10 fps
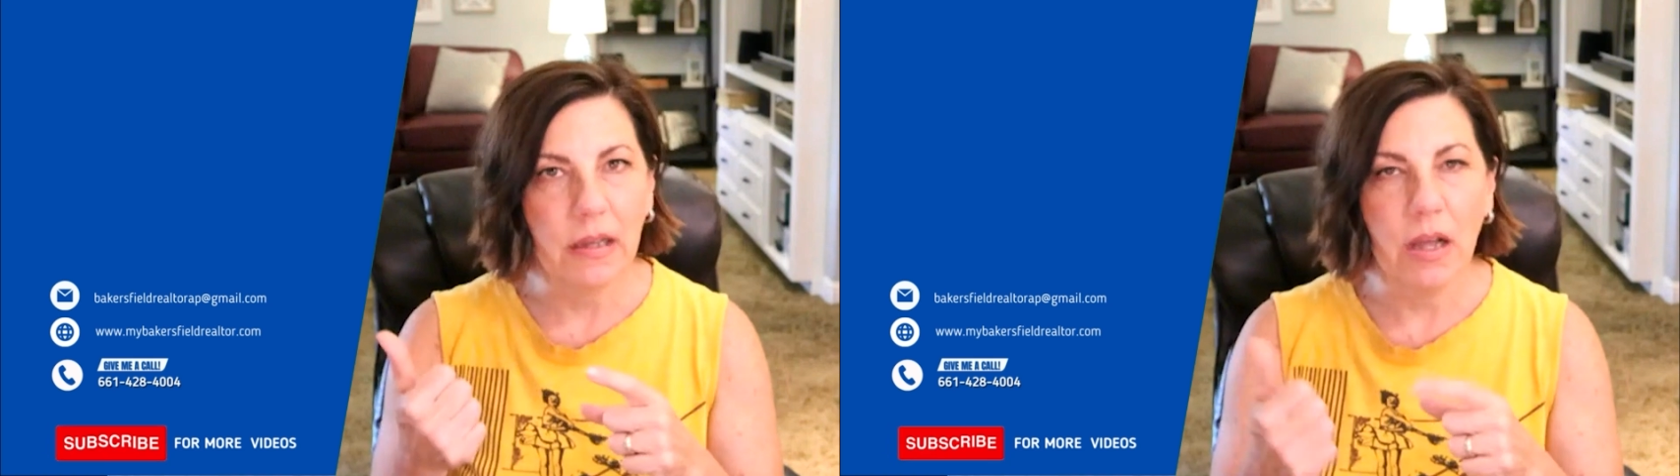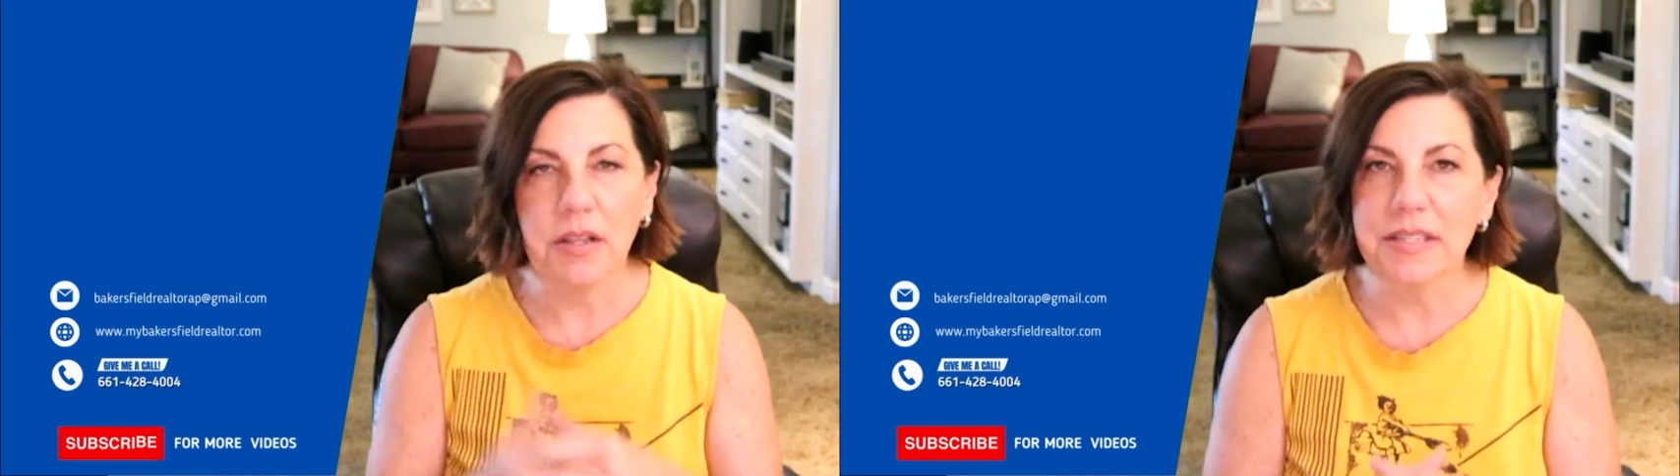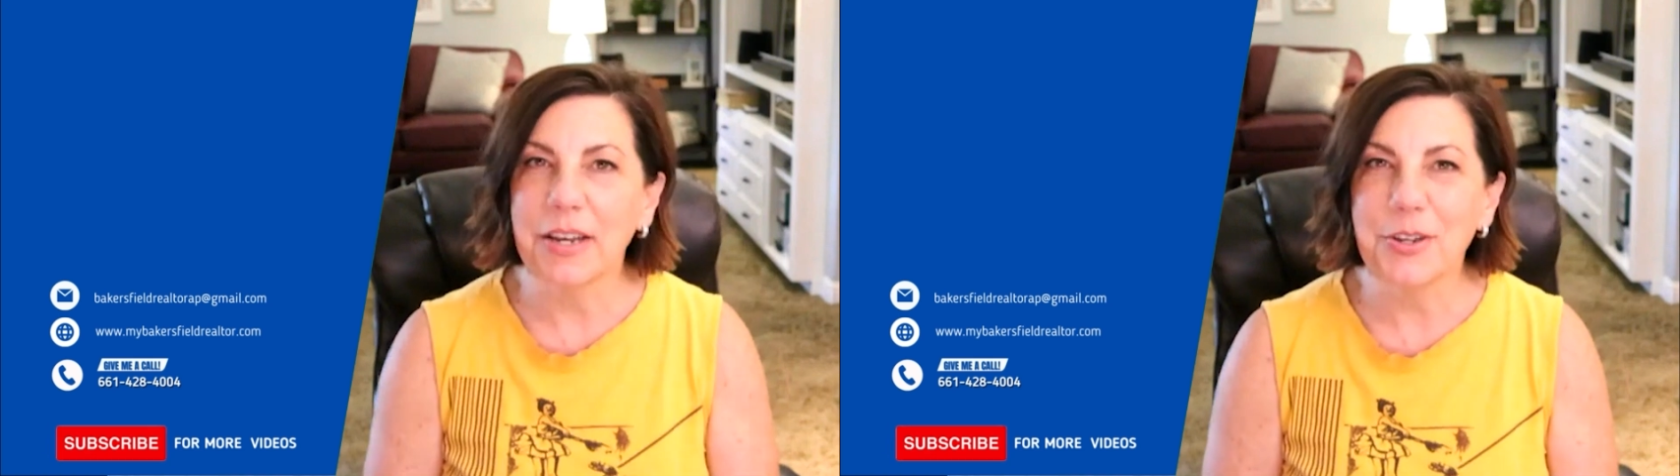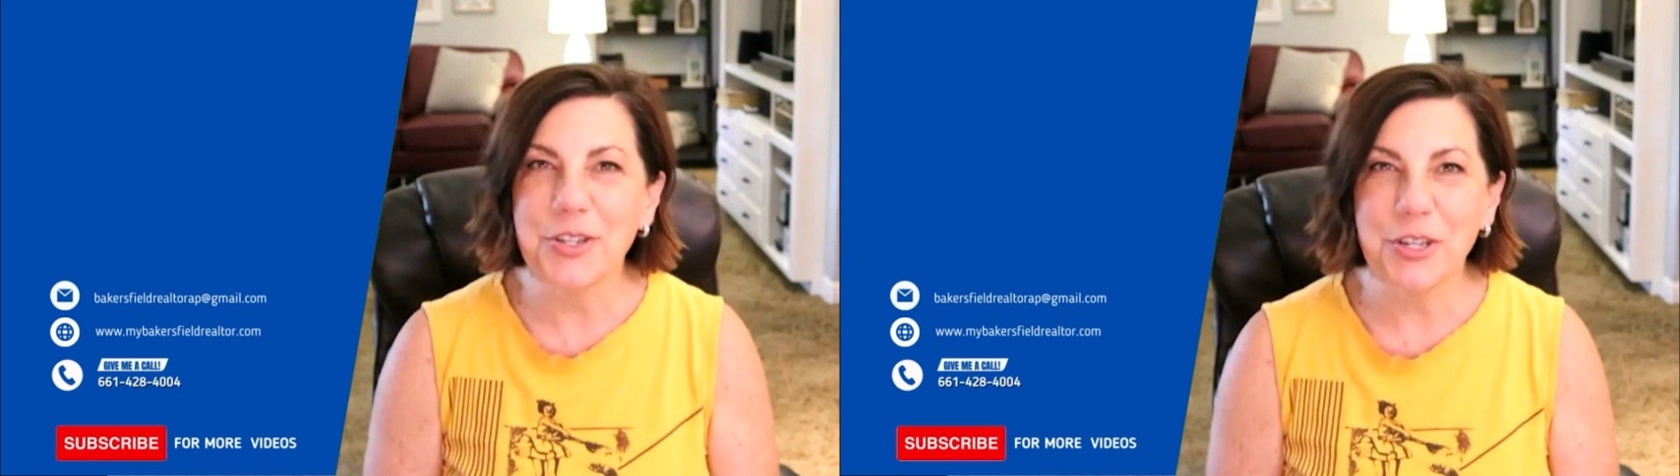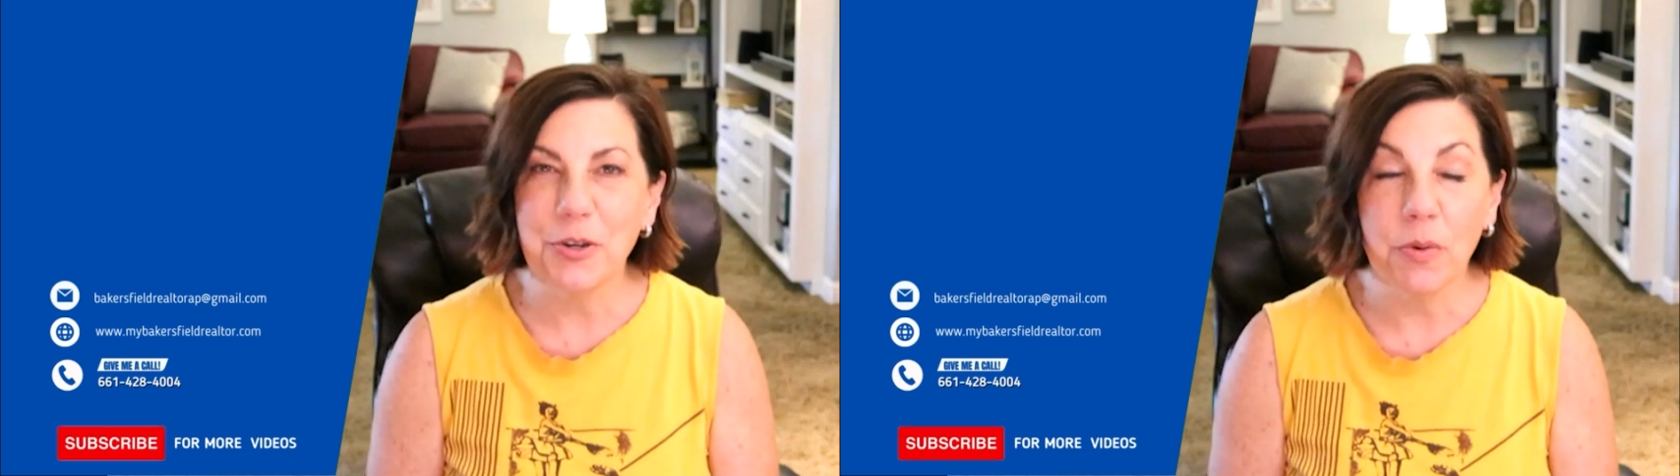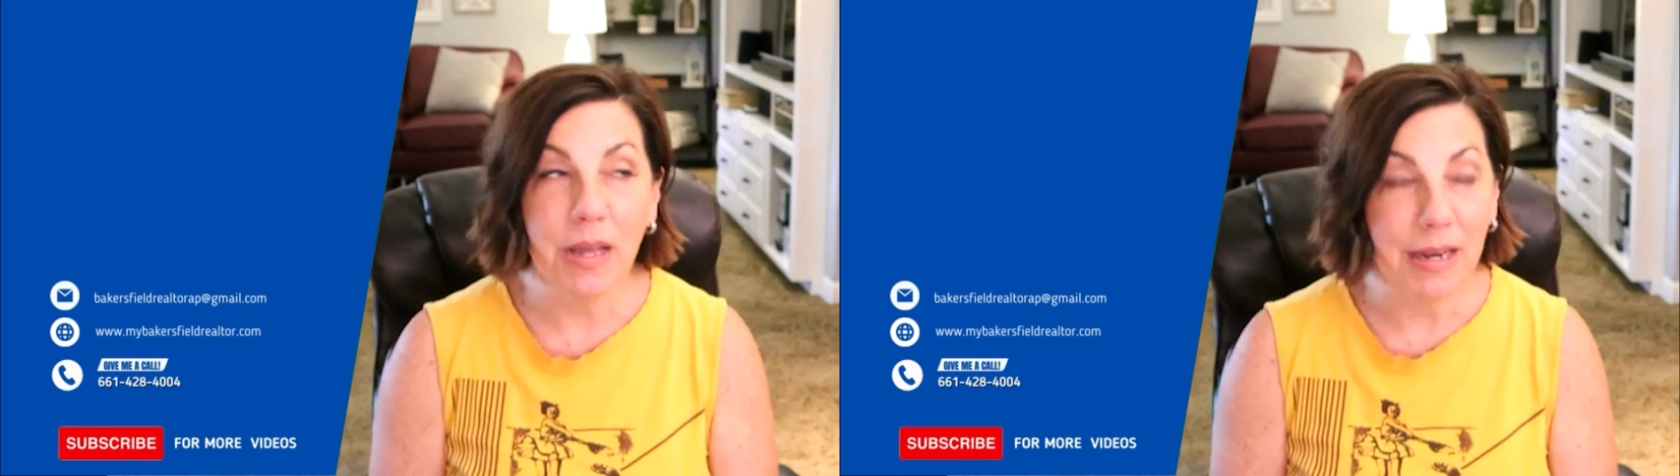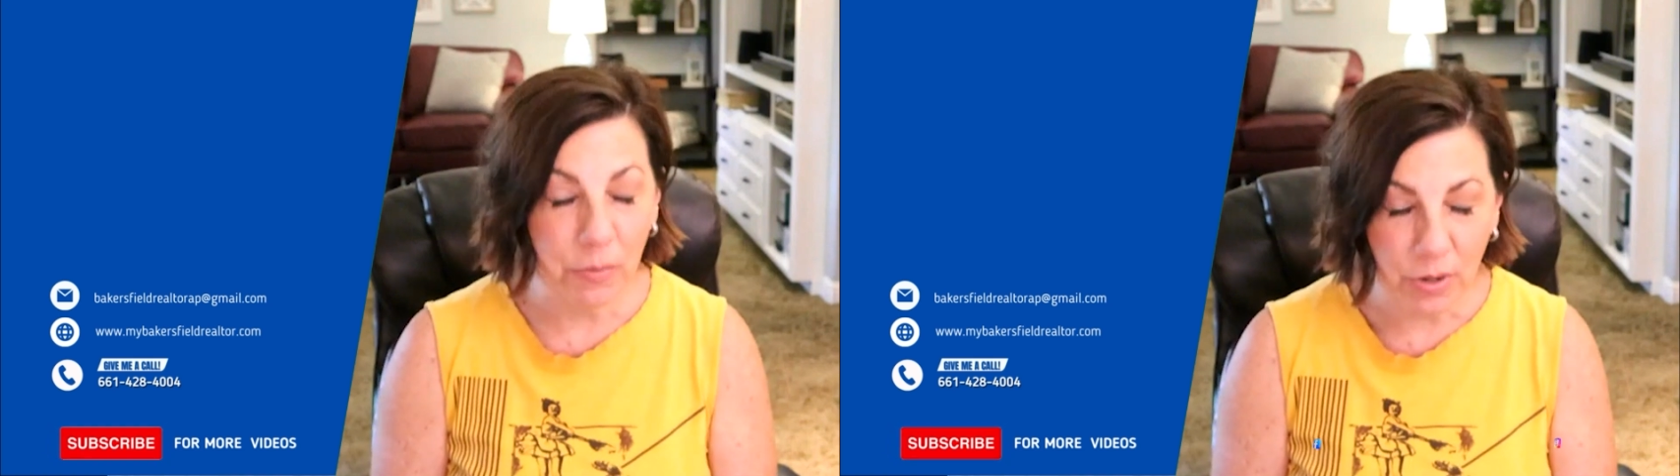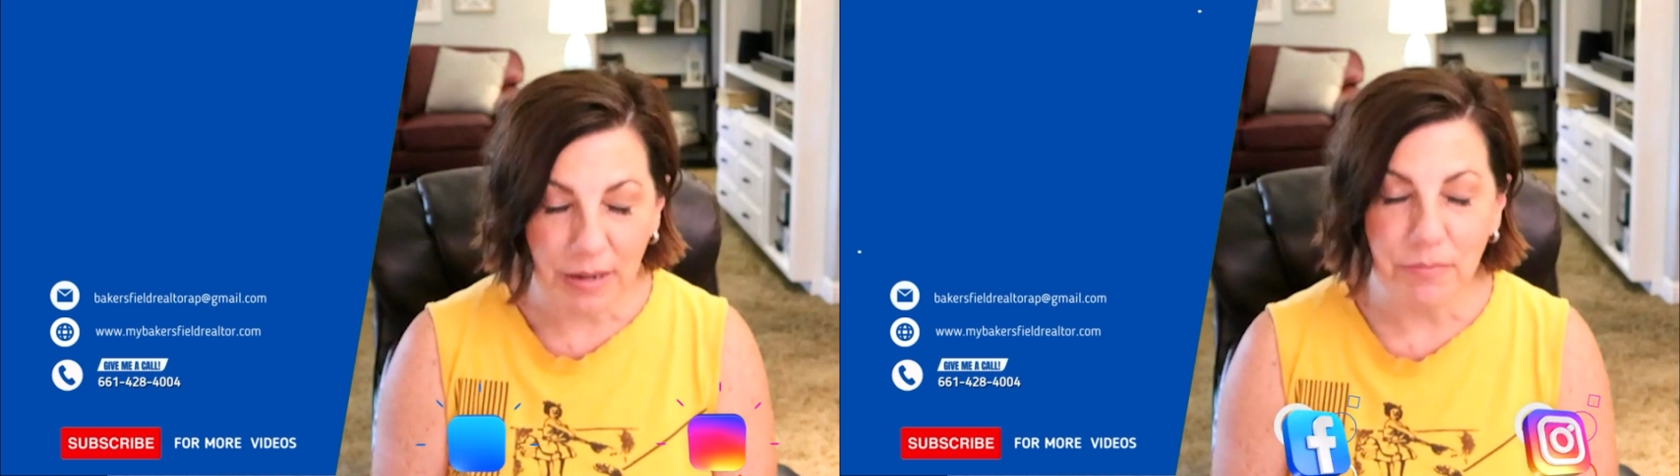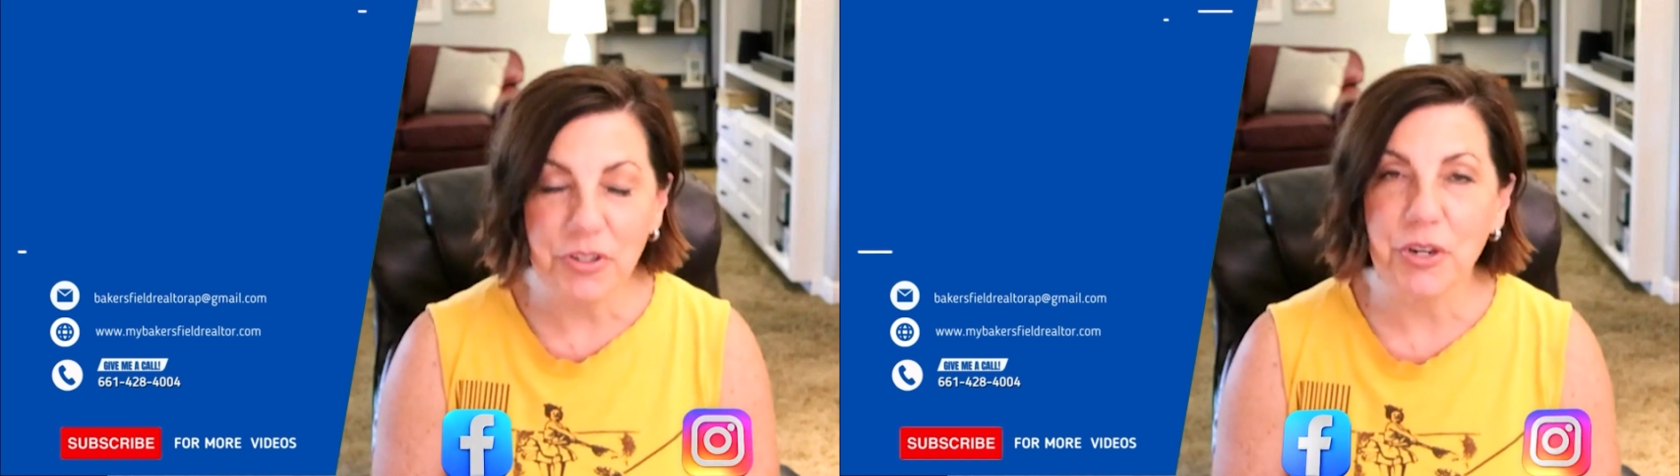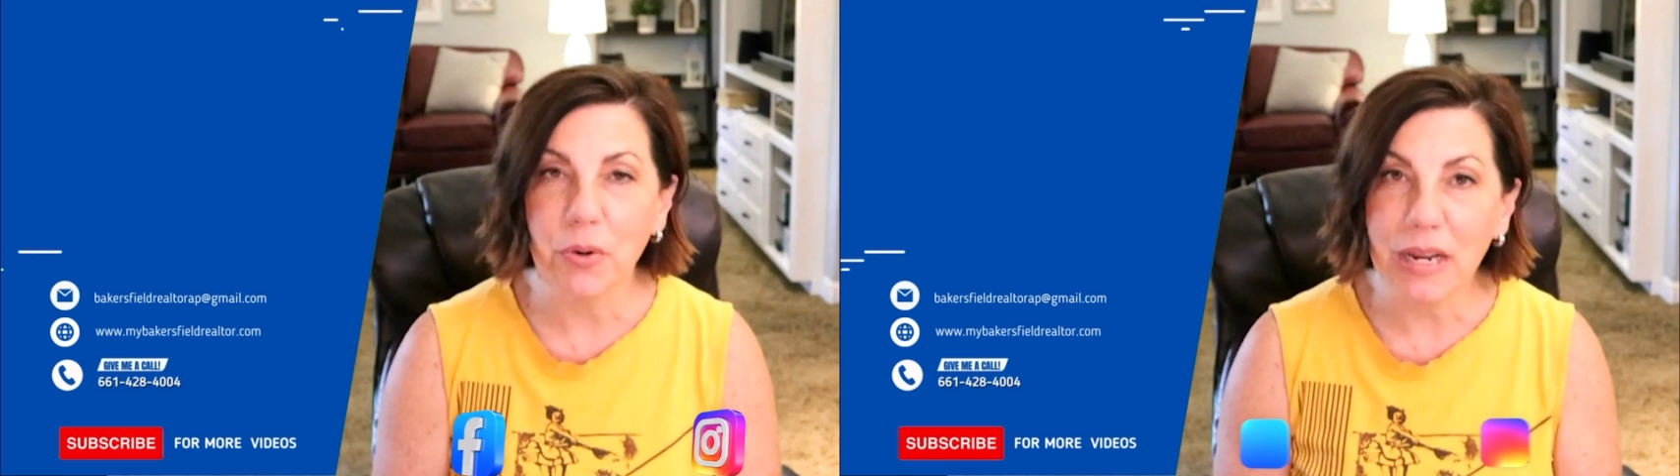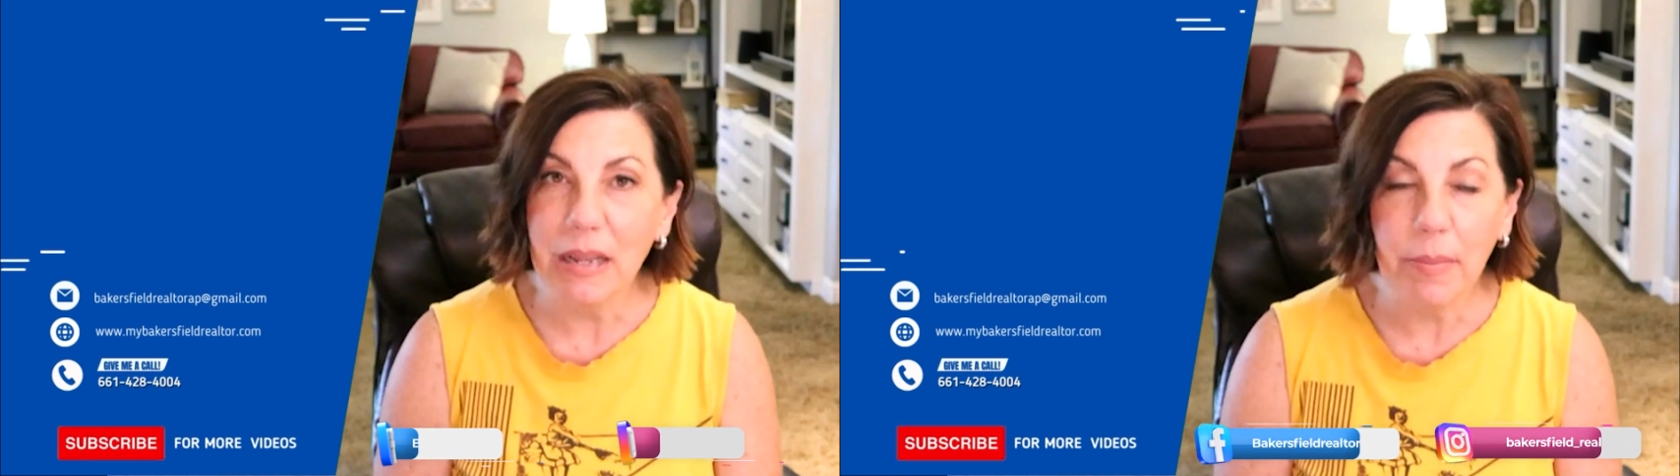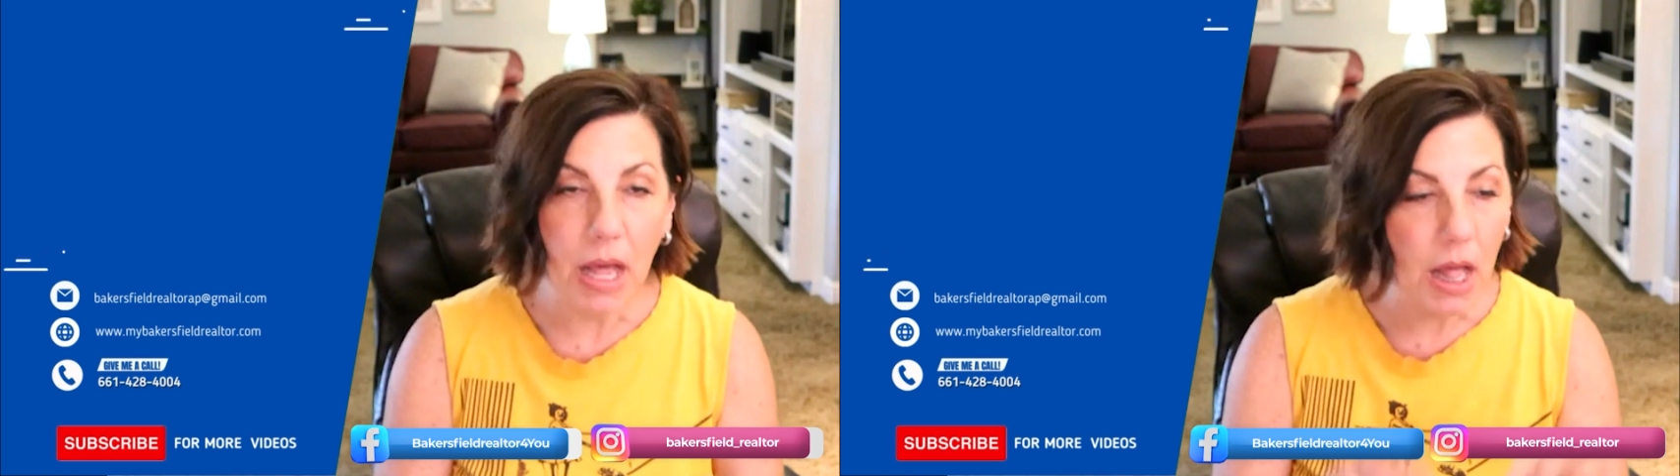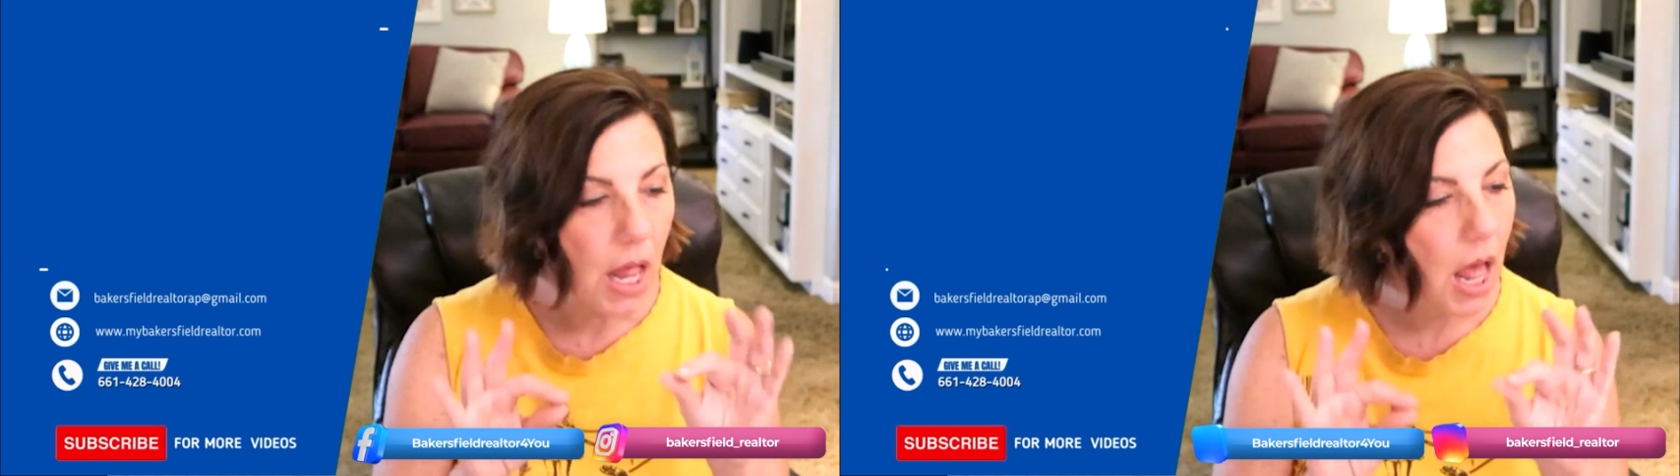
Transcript: I'll send it to you, and it will come to your email